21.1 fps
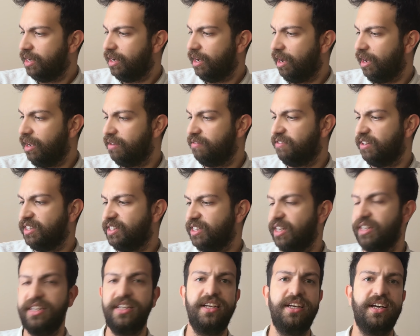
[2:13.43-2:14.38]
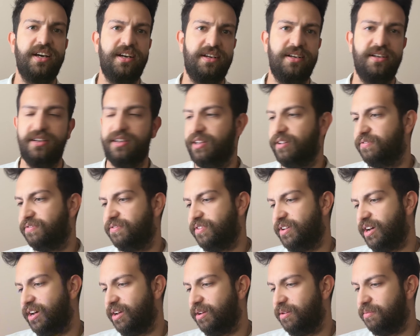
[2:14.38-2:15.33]
Wataniah, if
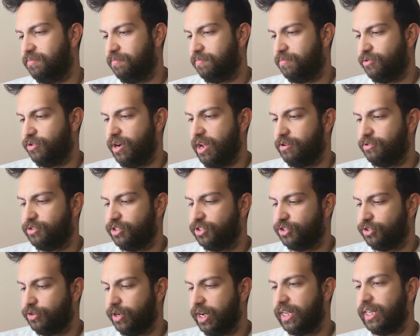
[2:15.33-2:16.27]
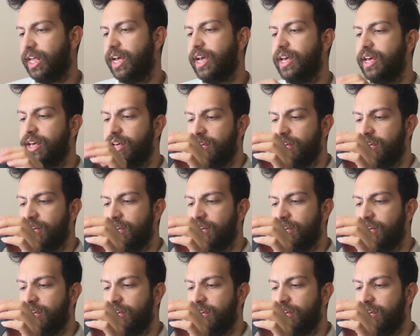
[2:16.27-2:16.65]
I pronounce this correctly.